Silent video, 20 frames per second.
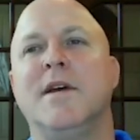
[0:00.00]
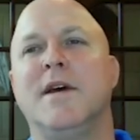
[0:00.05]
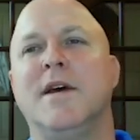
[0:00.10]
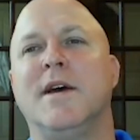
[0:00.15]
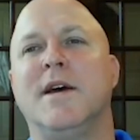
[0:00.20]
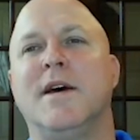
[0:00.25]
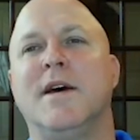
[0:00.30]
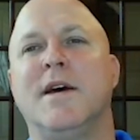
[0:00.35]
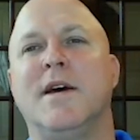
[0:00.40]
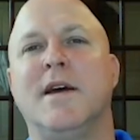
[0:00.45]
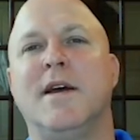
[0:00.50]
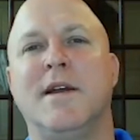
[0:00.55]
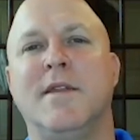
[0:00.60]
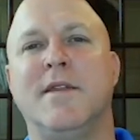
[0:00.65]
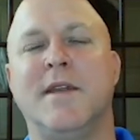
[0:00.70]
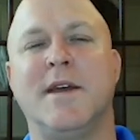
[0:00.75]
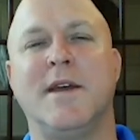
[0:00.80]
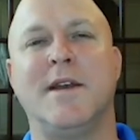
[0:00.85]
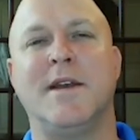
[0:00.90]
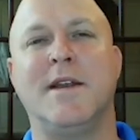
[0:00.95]

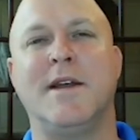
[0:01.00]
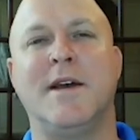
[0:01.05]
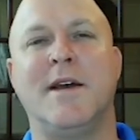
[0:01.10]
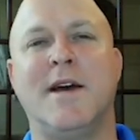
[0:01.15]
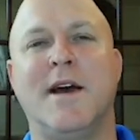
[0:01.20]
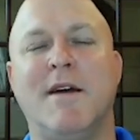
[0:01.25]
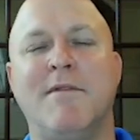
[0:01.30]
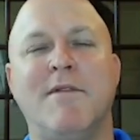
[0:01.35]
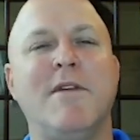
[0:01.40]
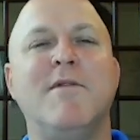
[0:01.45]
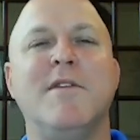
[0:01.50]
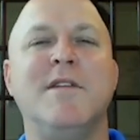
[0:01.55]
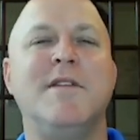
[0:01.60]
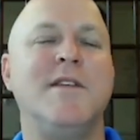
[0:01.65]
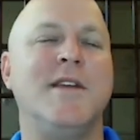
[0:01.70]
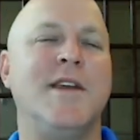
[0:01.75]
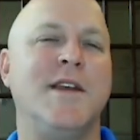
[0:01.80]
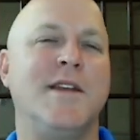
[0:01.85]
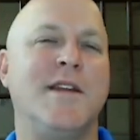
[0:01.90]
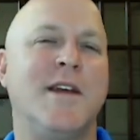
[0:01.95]
And then I've even
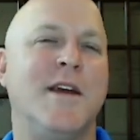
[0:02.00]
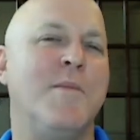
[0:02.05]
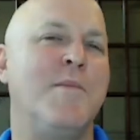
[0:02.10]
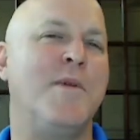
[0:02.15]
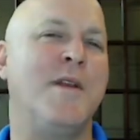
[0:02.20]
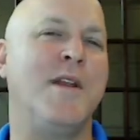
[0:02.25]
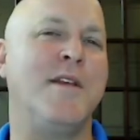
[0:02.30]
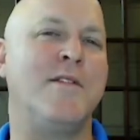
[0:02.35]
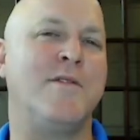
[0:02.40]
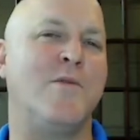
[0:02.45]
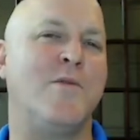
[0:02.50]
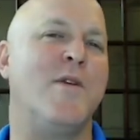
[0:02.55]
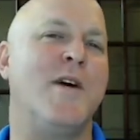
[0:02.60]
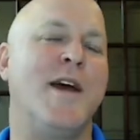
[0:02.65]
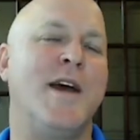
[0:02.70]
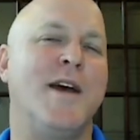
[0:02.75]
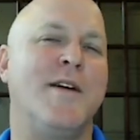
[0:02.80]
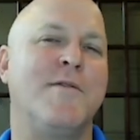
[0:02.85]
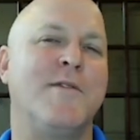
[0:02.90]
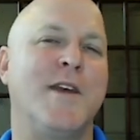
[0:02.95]
seen companies that will
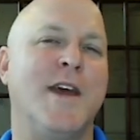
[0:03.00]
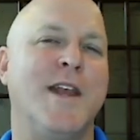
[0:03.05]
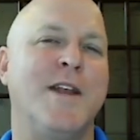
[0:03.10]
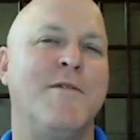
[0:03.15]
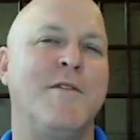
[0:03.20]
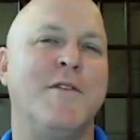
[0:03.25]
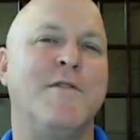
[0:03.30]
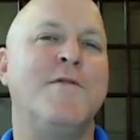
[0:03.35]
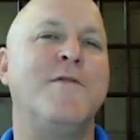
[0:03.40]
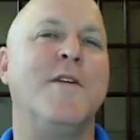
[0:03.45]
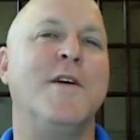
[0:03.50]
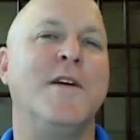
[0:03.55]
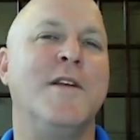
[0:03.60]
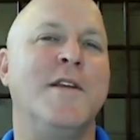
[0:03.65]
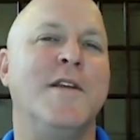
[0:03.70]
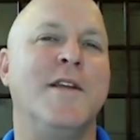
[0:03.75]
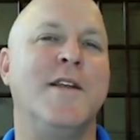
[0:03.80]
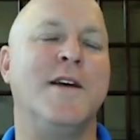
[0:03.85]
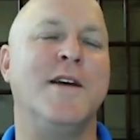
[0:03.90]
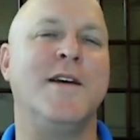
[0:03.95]
have kind of a
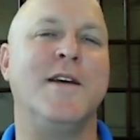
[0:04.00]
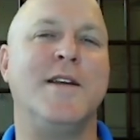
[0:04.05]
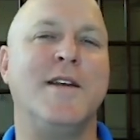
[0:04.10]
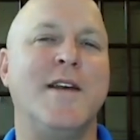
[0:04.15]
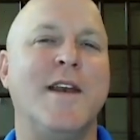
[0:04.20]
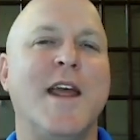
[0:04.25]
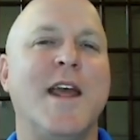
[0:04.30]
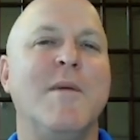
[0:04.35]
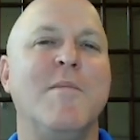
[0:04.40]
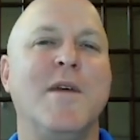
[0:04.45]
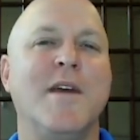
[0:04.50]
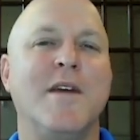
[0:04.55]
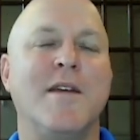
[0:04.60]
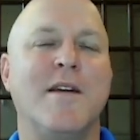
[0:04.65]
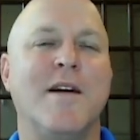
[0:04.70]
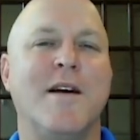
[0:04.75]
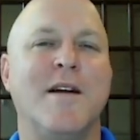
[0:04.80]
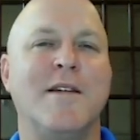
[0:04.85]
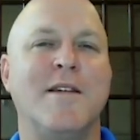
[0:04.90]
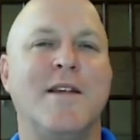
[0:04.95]
fun naming
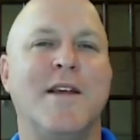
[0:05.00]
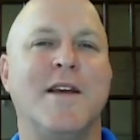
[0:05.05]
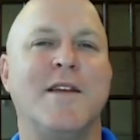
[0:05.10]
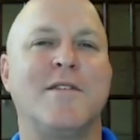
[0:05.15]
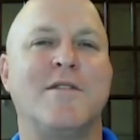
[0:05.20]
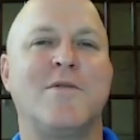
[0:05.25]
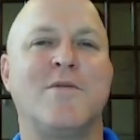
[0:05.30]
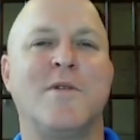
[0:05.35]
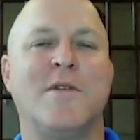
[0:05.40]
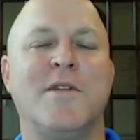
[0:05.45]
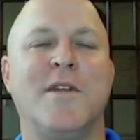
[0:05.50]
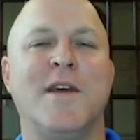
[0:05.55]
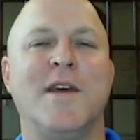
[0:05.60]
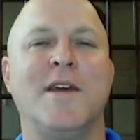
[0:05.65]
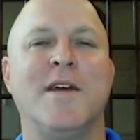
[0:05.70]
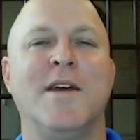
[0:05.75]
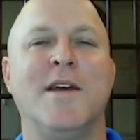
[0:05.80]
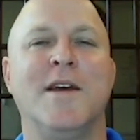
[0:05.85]
contest where they